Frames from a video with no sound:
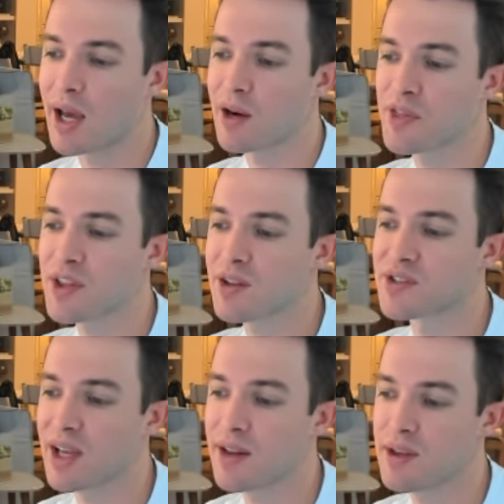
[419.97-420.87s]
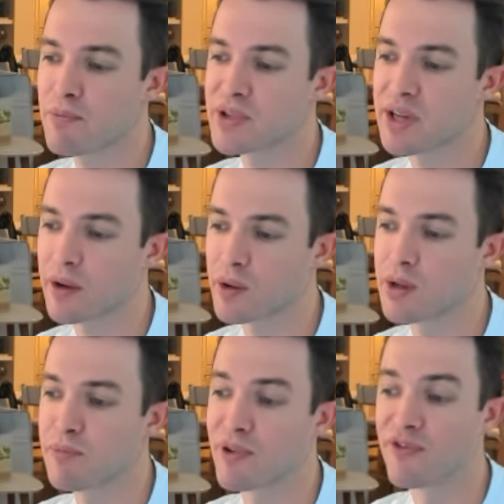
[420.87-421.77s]
I don't think there's anything
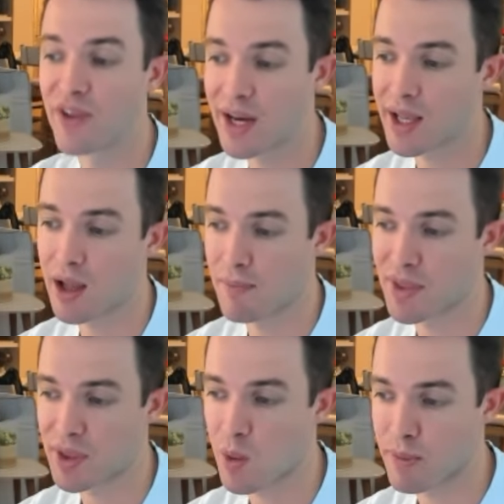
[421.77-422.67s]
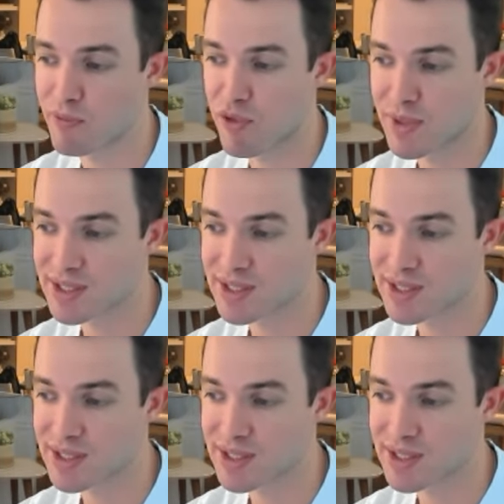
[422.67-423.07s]
particularly preventing a mythic weapon from